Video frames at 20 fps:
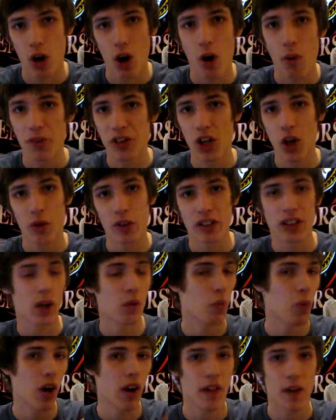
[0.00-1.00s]
All we know is
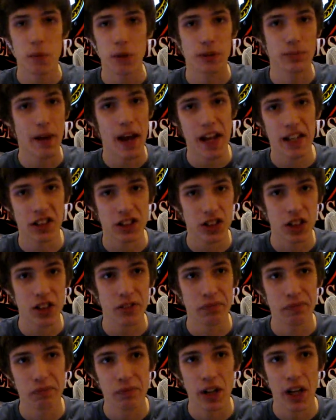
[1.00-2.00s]
that one of them is
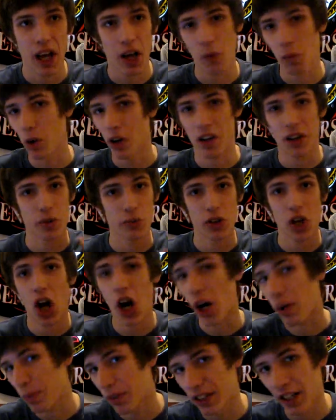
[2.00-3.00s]
Master and one of them is
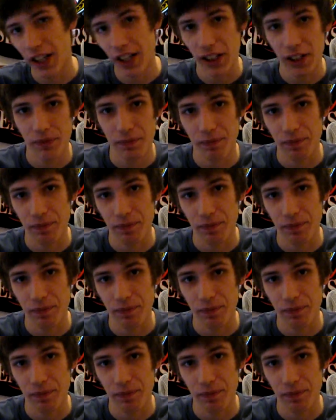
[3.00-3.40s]
Harpy Lady.